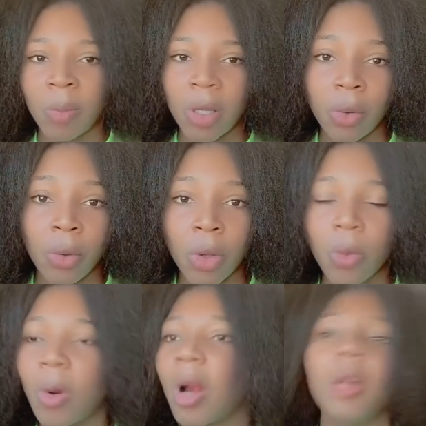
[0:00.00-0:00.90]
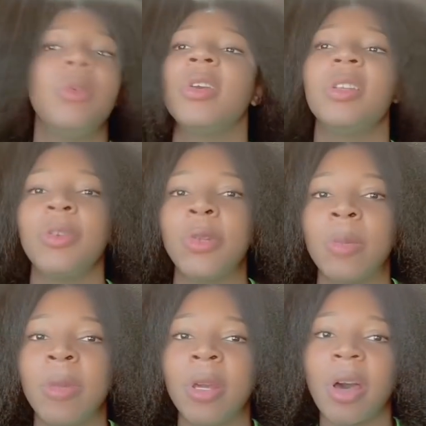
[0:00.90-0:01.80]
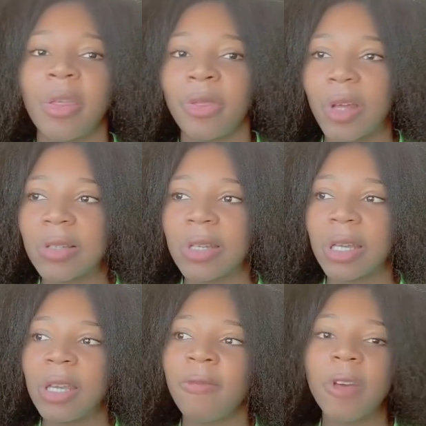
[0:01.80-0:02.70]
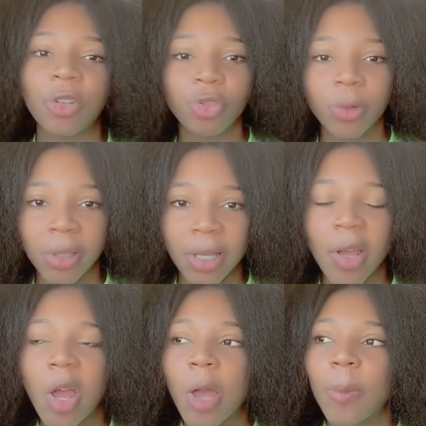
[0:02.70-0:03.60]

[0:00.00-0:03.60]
to be who you are and you continue to be authentic, eventually